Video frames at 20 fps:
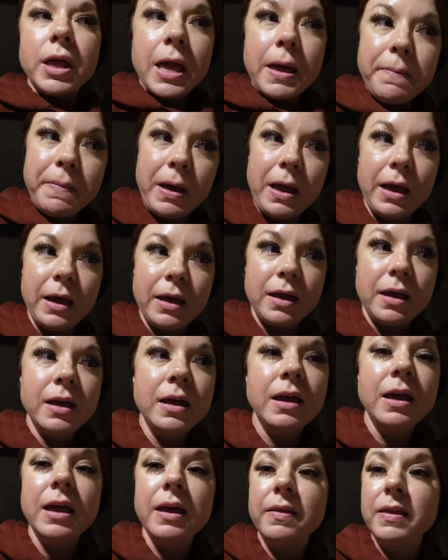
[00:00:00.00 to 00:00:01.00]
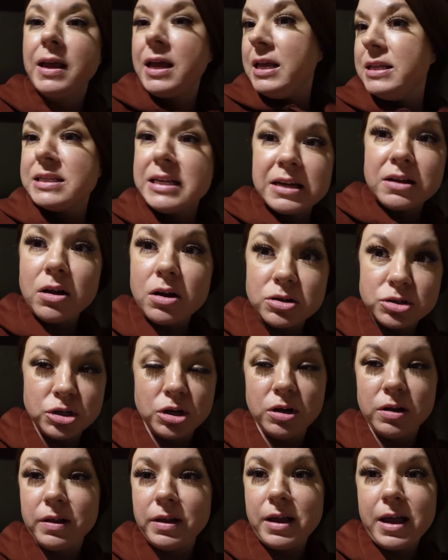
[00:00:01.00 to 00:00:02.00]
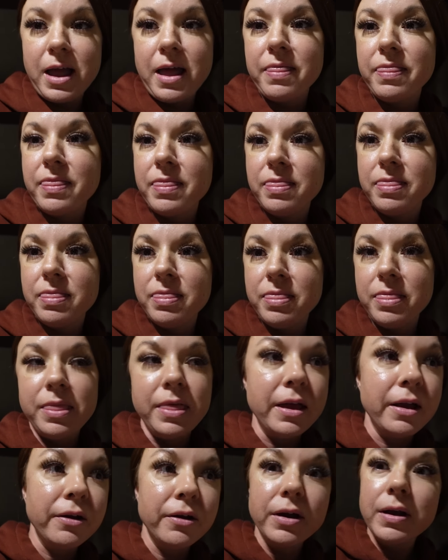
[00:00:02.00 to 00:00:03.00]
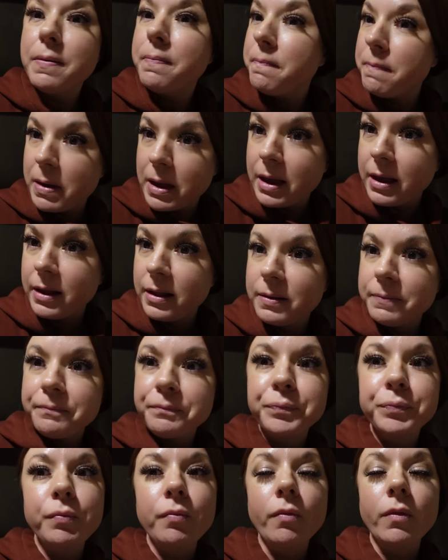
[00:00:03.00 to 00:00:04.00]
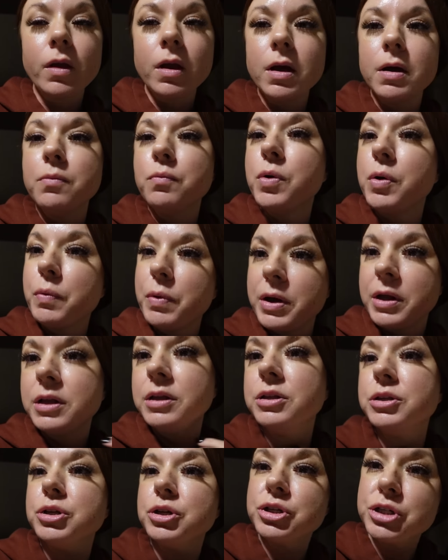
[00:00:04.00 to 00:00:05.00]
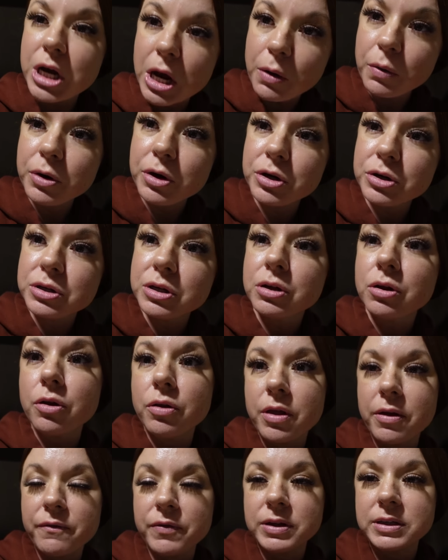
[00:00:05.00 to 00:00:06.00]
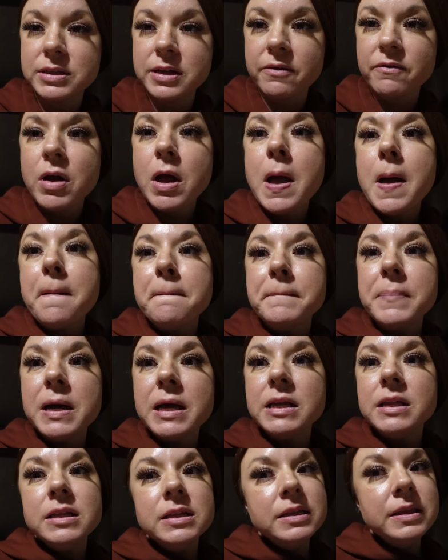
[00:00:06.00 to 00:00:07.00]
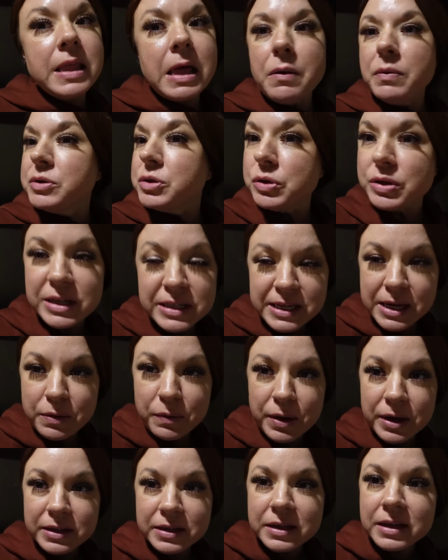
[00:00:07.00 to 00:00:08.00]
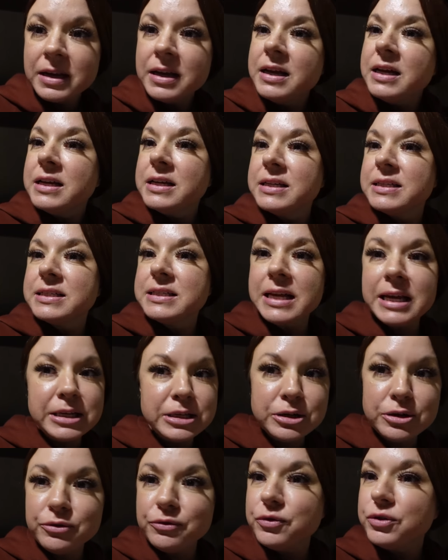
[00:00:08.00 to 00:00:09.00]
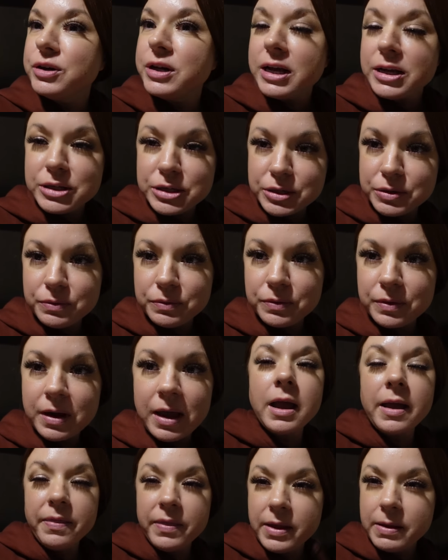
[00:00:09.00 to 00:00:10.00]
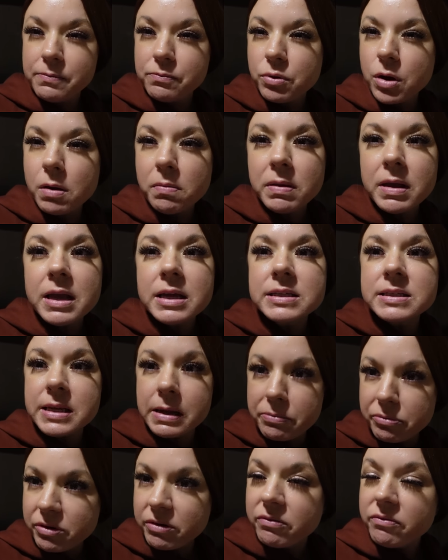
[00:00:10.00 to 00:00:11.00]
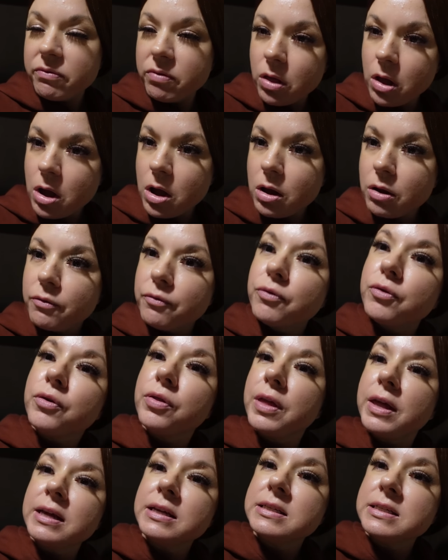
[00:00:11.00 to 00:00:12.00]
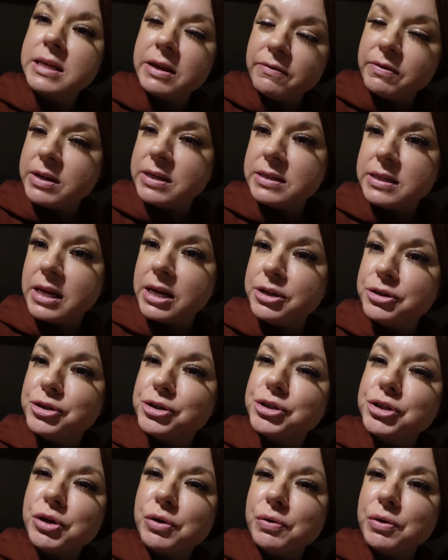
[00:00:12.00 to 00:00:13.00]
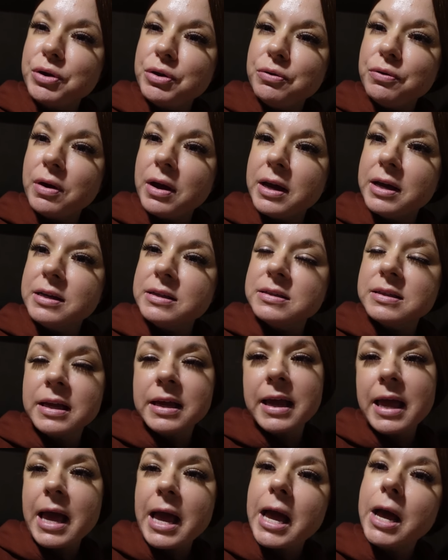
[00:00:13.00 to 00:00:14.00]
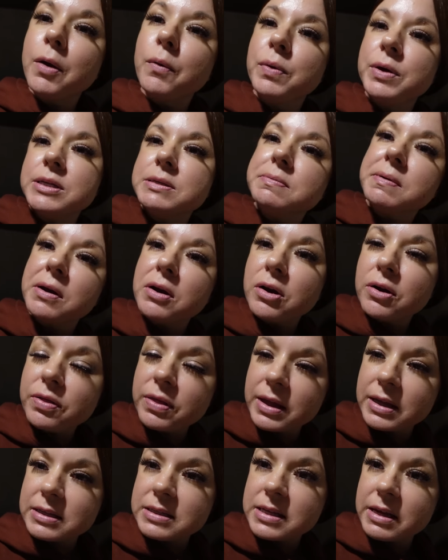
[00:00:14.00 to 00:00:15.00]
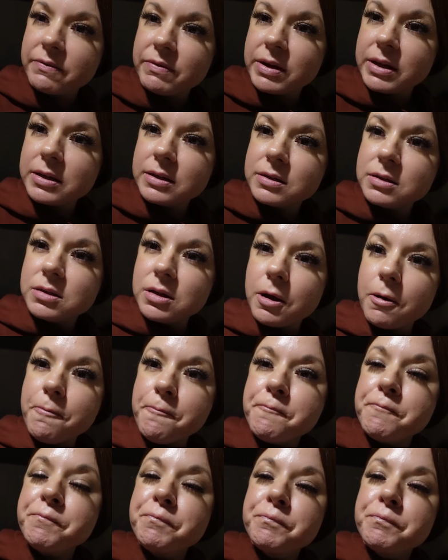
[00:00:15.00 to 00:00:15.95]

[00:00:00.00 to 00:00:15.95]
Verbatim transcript: Came back and the kids had hot chocolate and they're in bed. Um, we went and took showers and all that fun stuff, but that was only day one. Stay tuned for day two and then probably a separate vlog for Thanksgiving Day, just showing you guys like how we spent our Thanksgiving. So